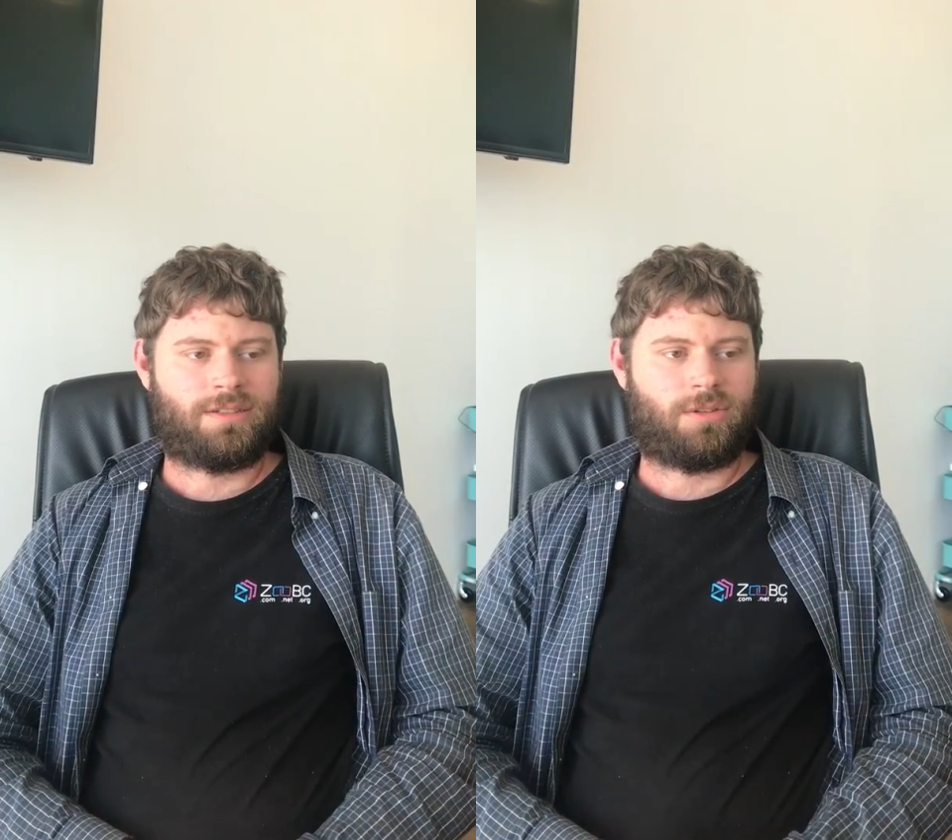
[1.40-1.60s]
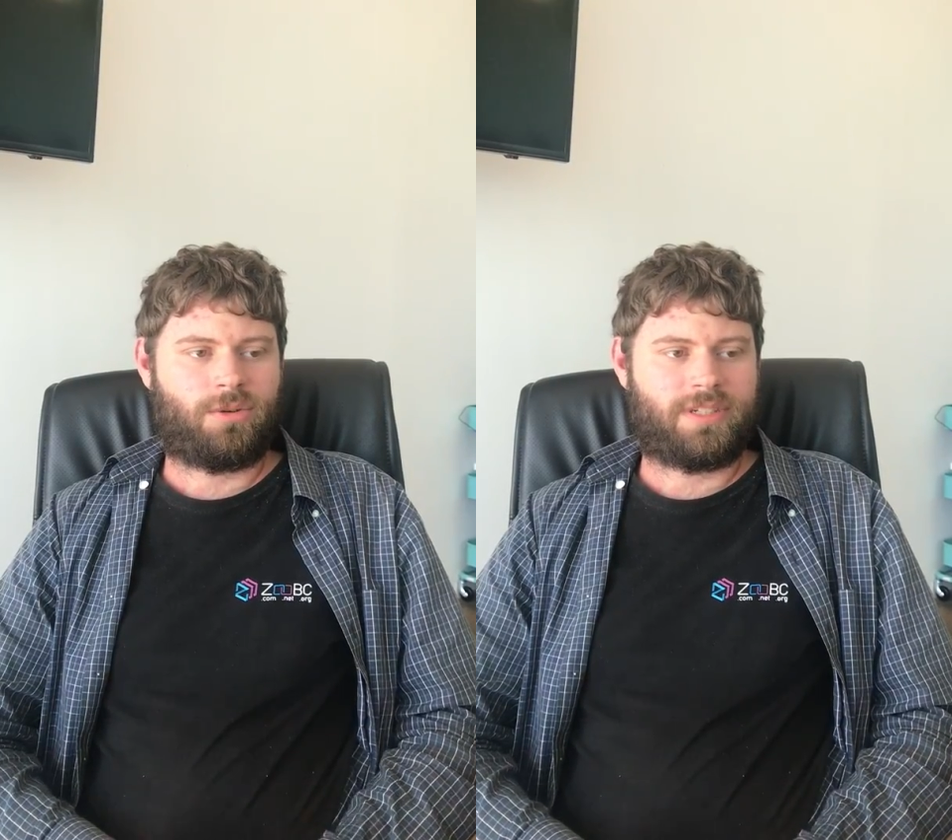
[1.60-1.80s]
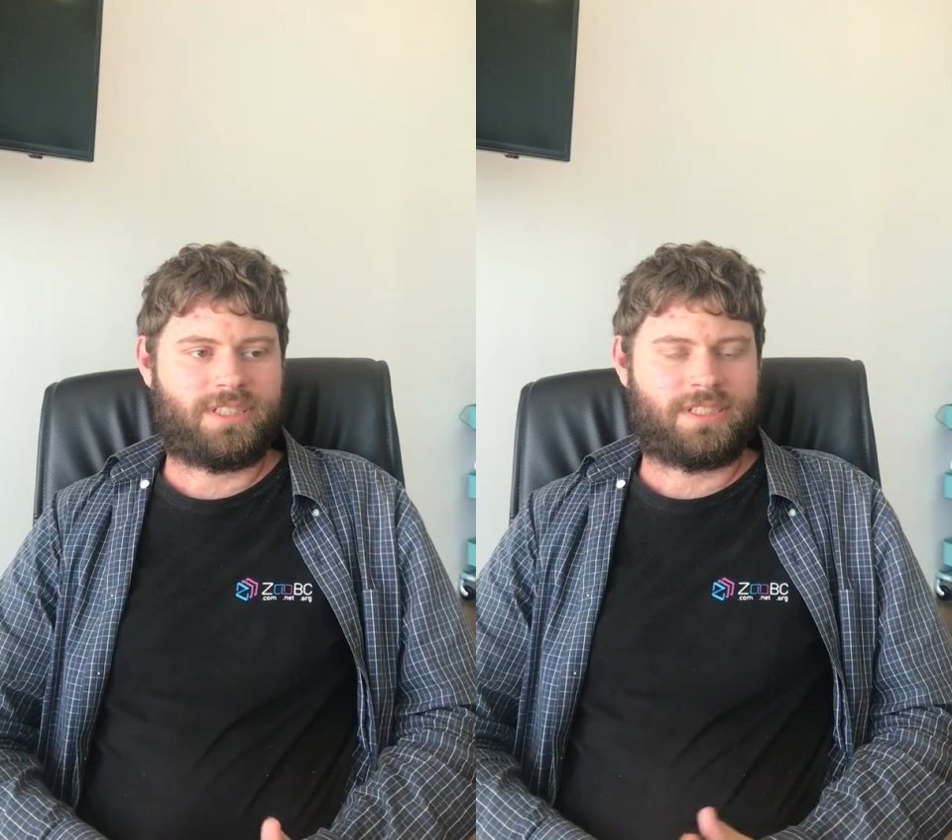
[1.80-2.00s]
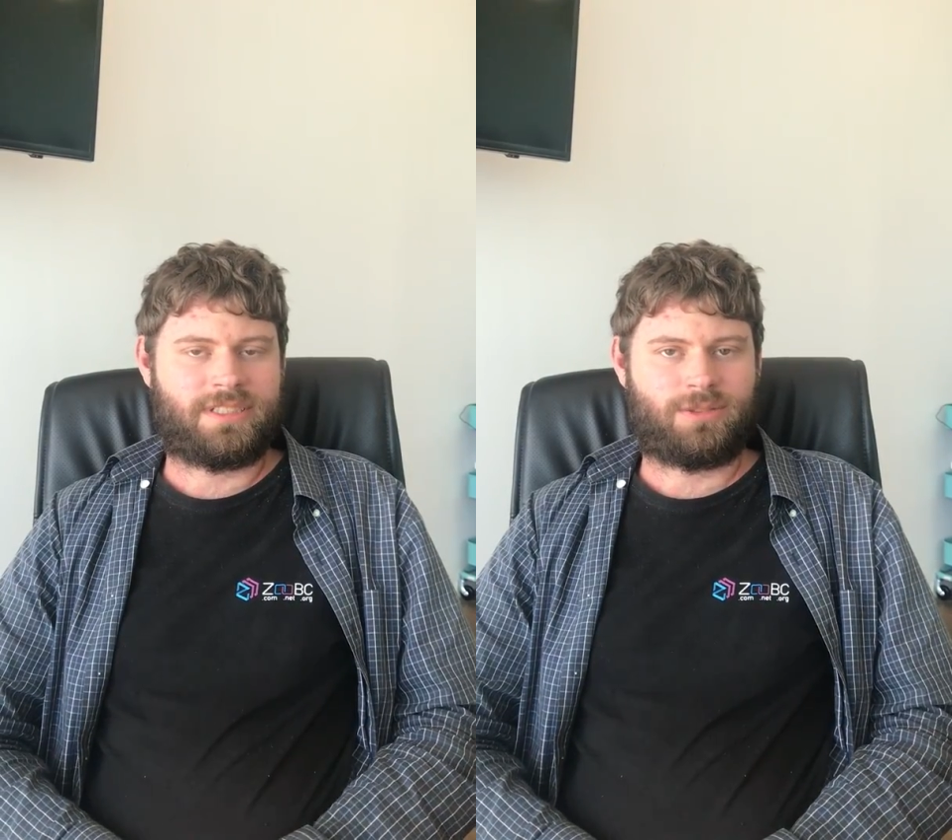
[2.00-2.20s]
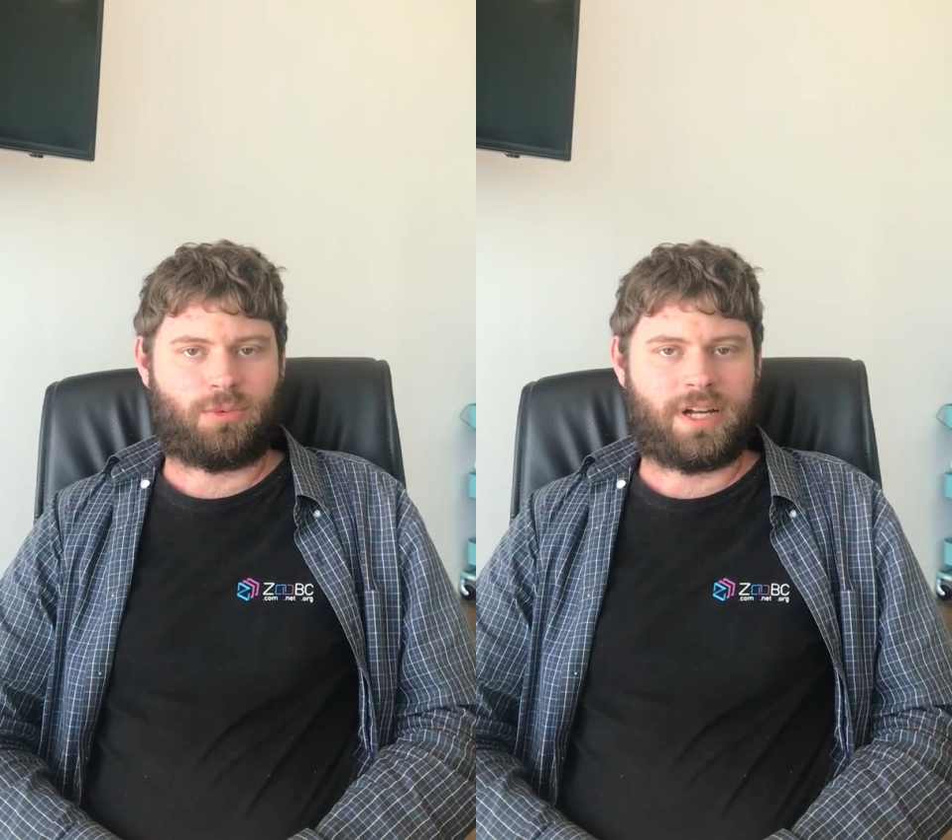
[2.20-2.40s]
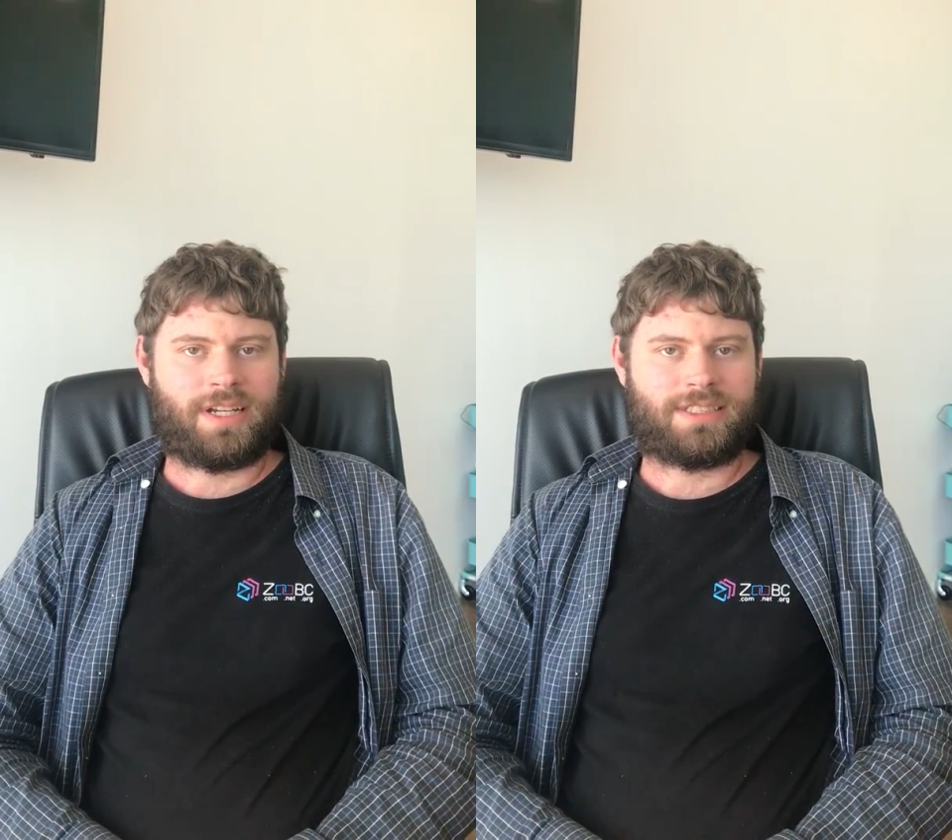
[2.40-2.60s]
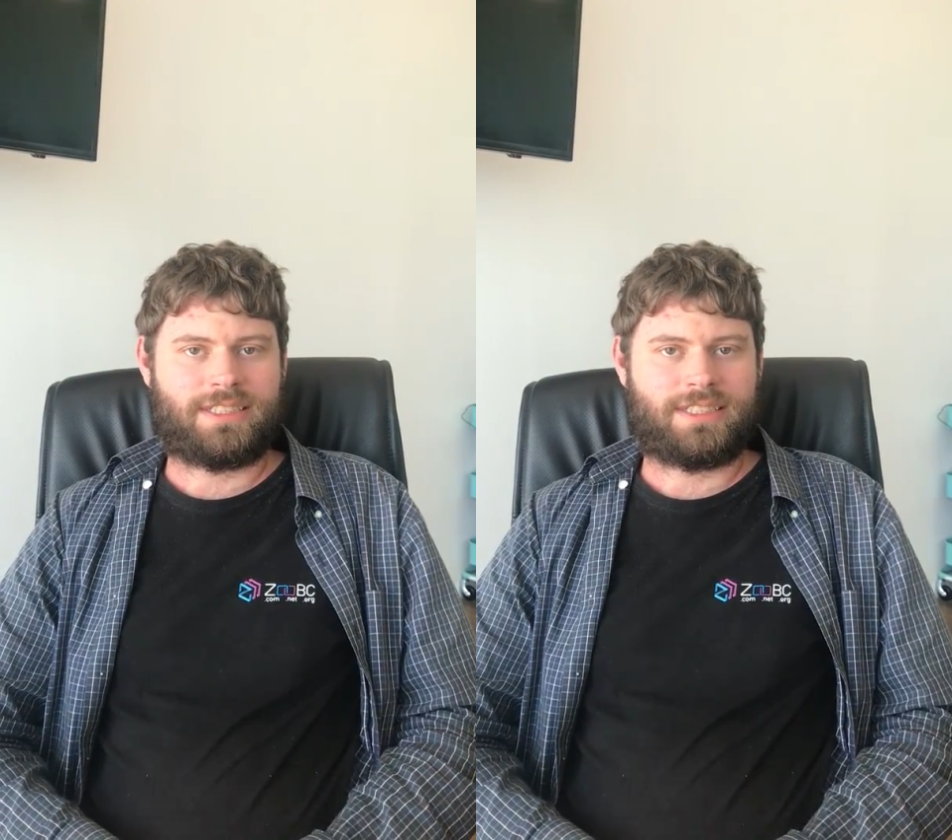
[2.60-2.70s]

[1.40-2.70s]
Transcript: So the question is why not